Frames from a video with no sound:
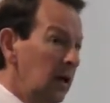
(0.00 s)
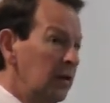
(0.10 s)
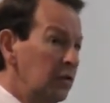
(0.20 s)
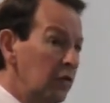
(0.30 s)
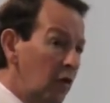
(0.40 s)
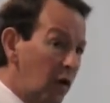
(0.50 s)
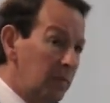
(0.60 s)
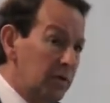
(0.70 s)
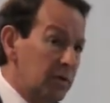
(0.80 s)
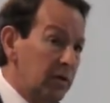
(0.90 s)

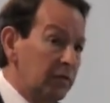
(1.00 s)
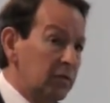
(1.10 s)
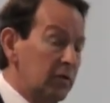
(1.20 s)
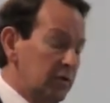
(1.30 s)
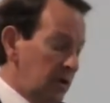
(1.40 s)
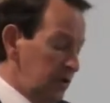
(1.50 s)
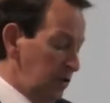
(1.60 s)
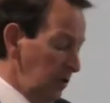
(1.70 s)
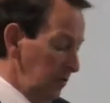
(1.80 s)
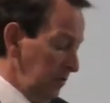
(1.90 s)
Enormous differences in
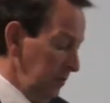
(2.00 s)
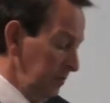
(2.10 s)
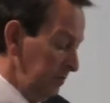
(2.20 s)
children.